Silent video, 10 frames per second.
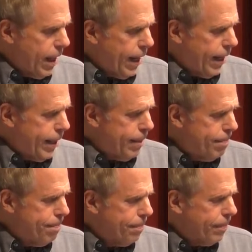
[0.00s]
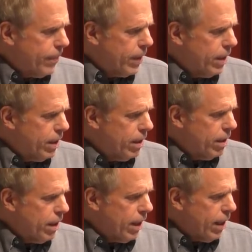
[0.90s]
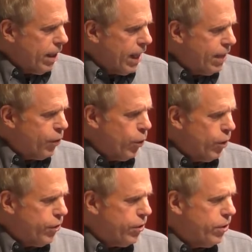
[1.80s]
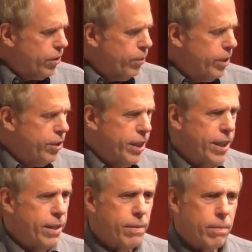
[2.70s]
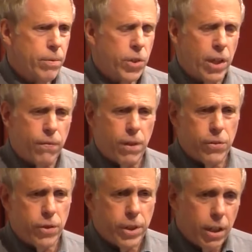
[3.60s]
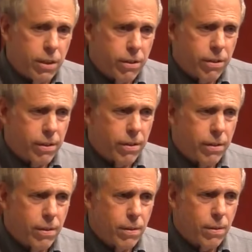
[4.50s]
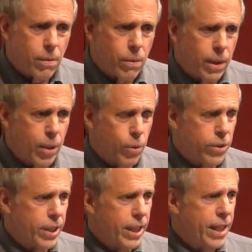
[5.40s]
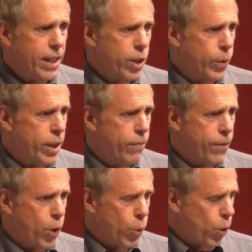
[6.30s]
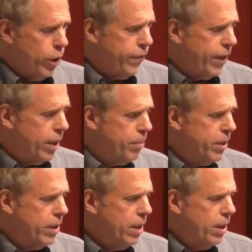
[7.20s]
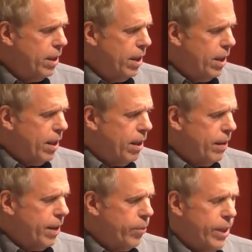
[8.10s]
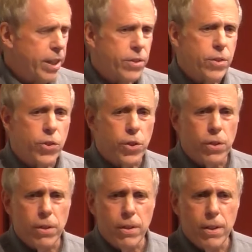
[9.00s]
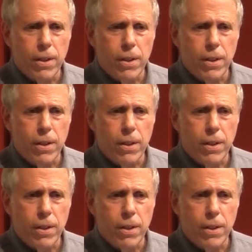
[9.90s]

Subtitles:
And of course, we see John Foster Dulles, who really was key in the way the Cold War developed, Henry Kissinger.